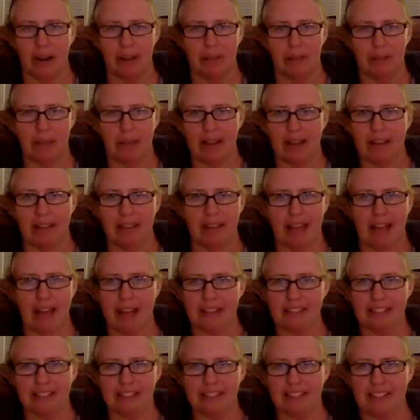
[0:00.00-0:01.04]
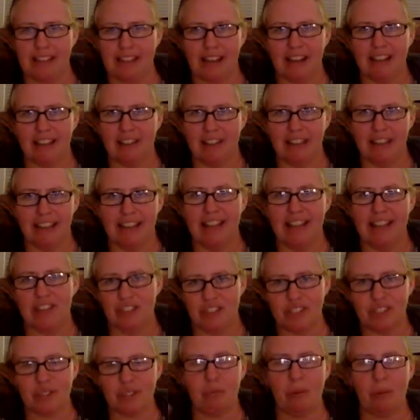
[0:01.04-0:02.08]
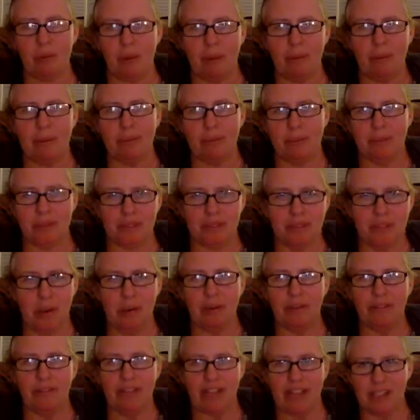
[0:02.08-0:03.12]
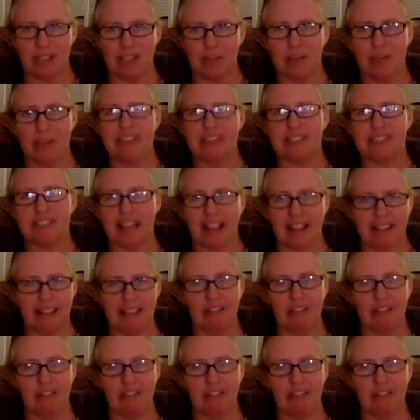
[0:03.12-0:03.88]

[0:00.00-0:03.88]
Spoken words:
any of that kind of thing. It's just we want people to know if they do extend,